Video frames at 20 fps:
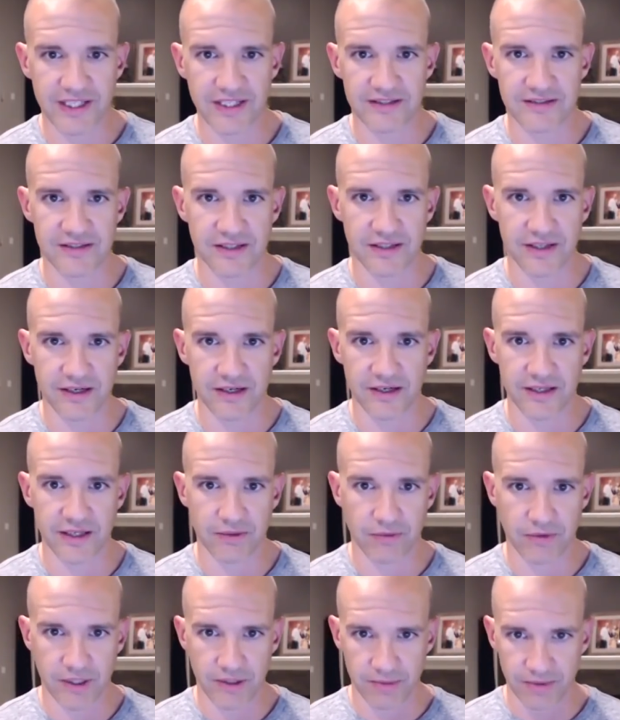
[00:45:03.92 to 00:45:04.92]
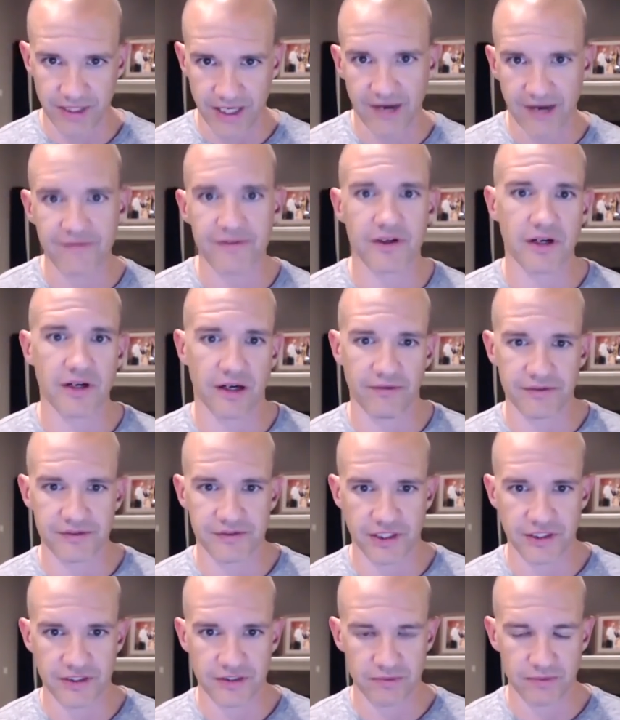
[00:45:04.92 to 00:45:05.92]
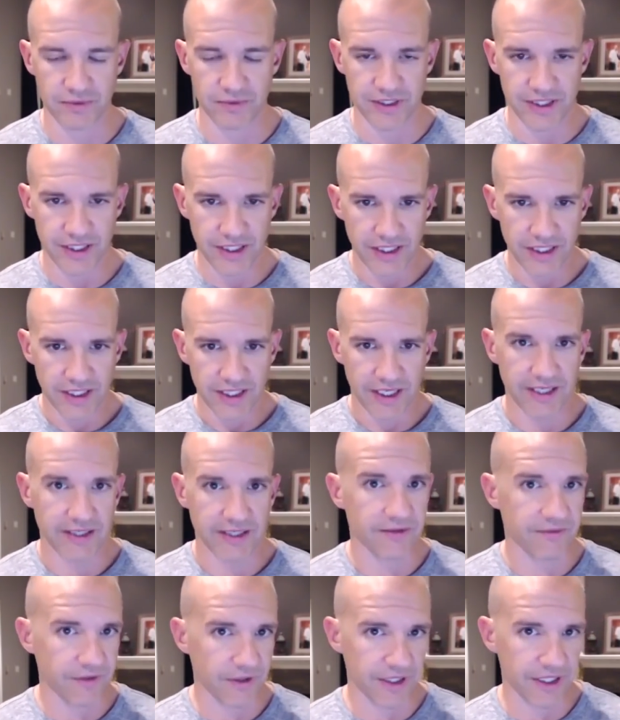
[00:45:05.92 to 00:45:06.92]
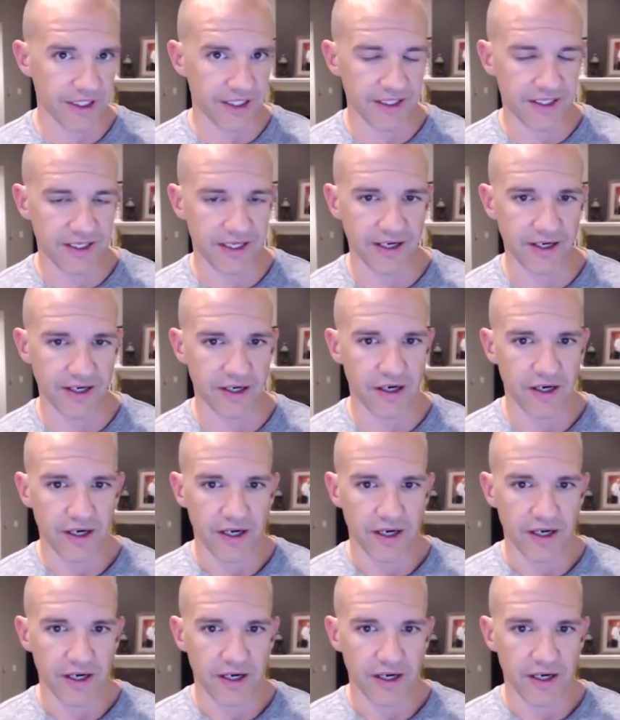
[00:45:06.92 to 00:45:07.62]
kids in there that we're able to have the conversation with and convert into care.